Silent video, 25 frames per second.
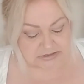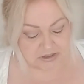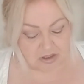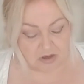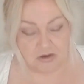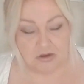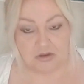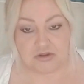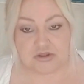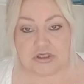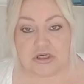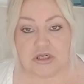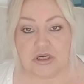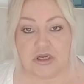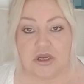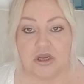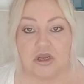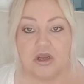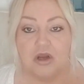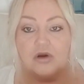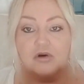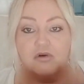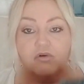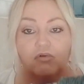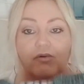got
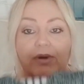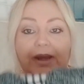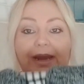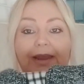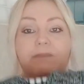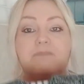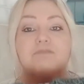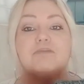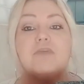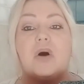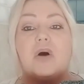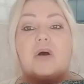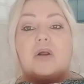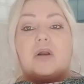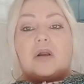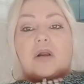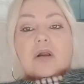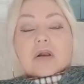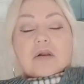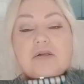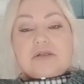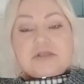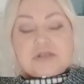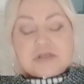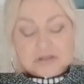a grey
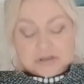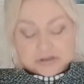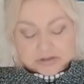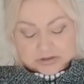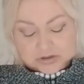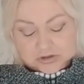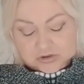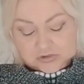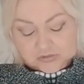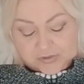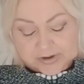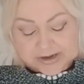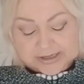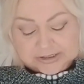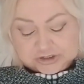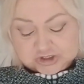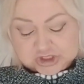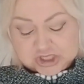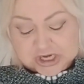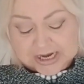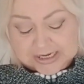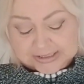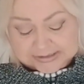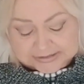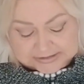
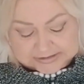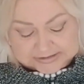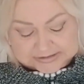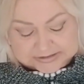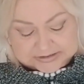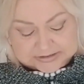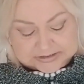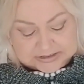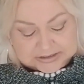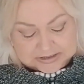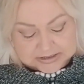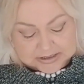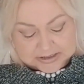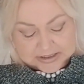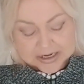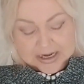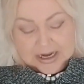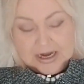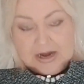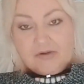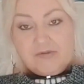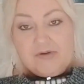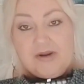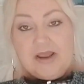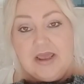chest
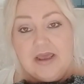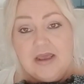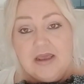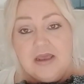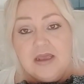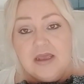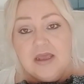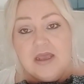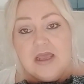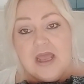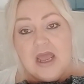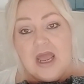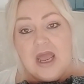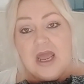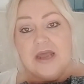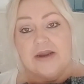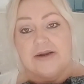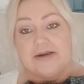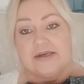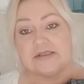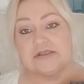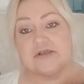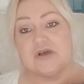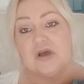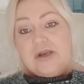area, and
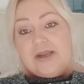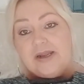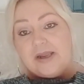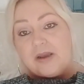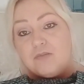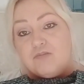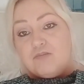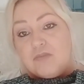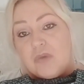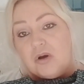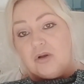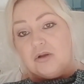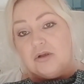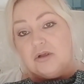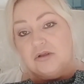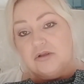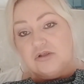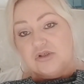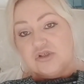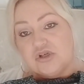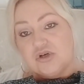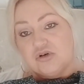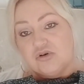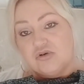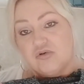it's got like a
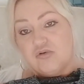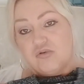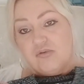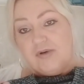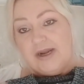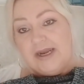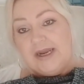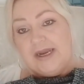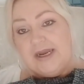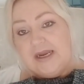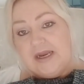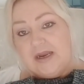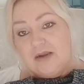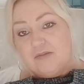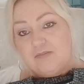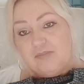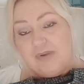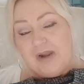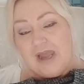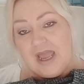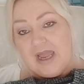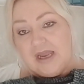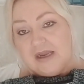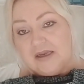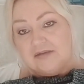mottled grey
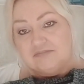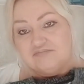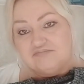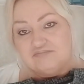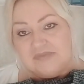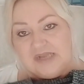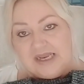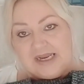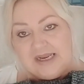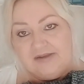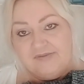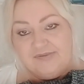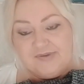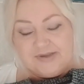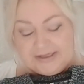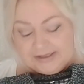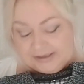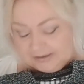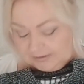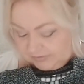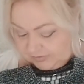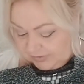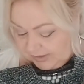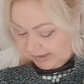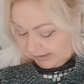black
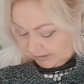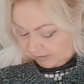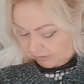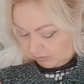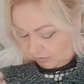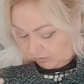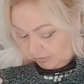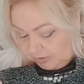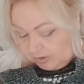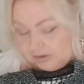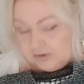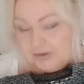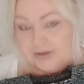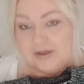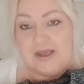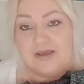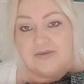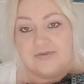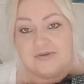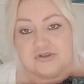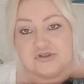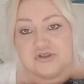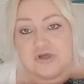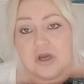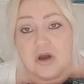navy thing going on at
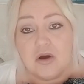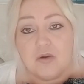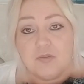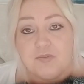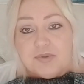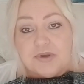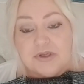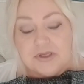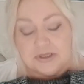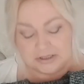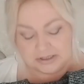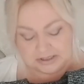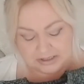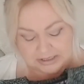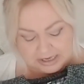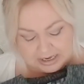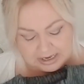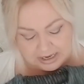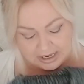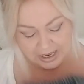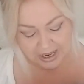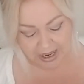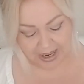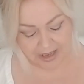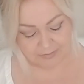the top.
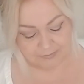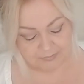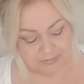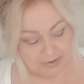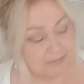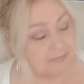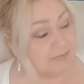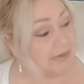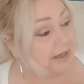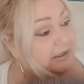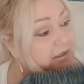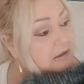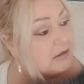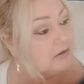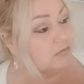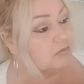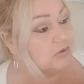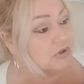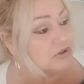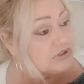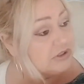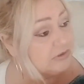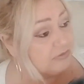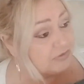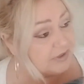Michael,
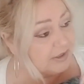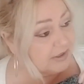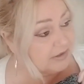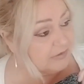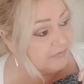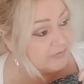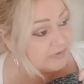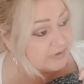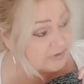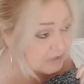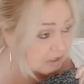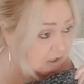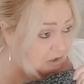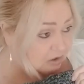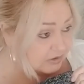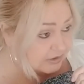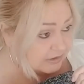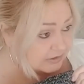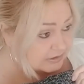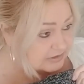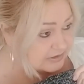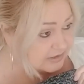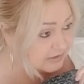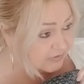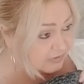what do you think of this
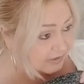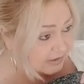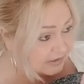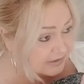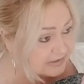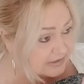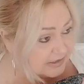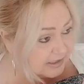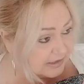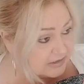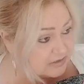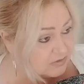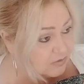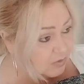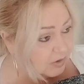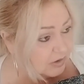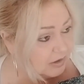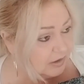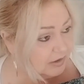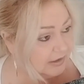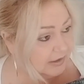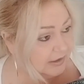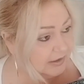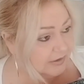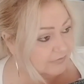cardigan? Do you think it's nice
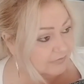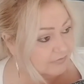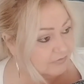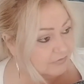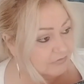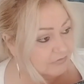quality?